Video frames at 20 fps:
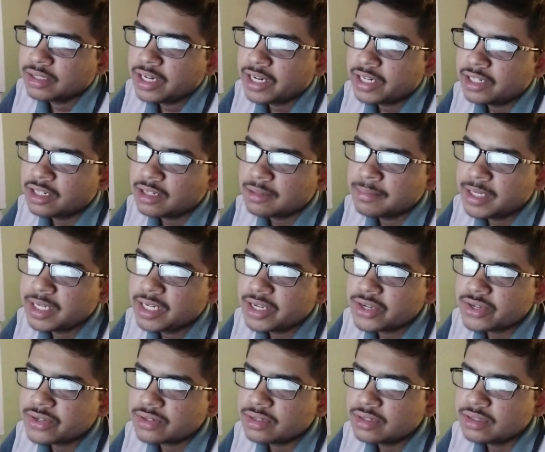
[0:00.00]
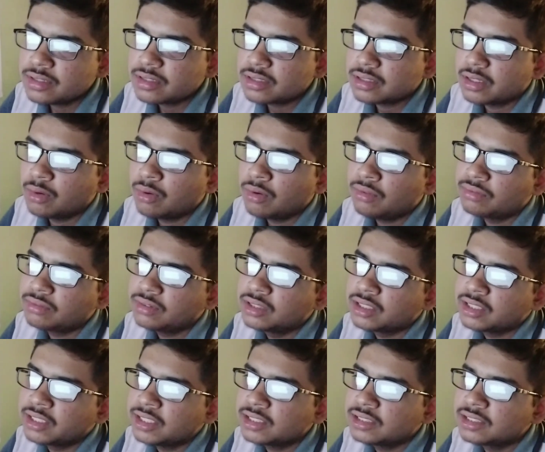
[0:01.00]
determinations of
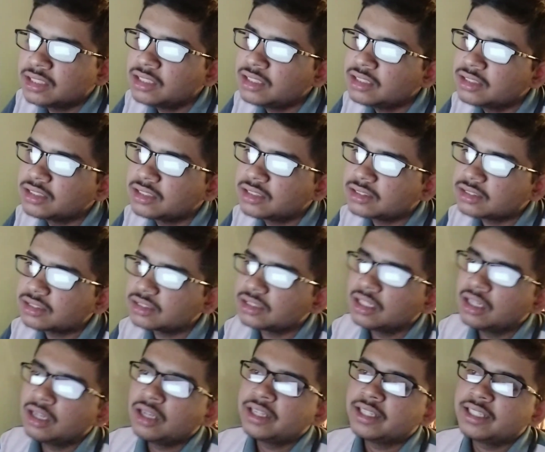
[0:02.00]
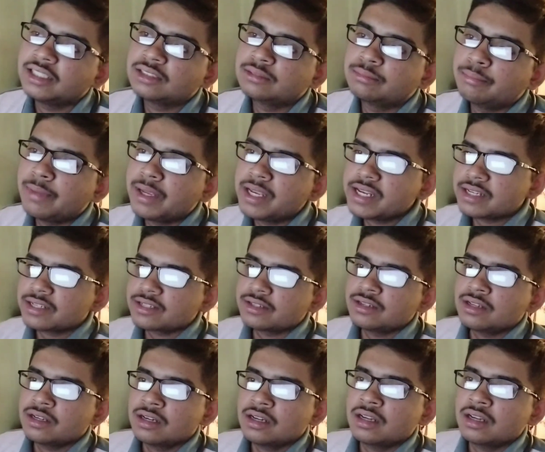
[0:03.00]
the results is based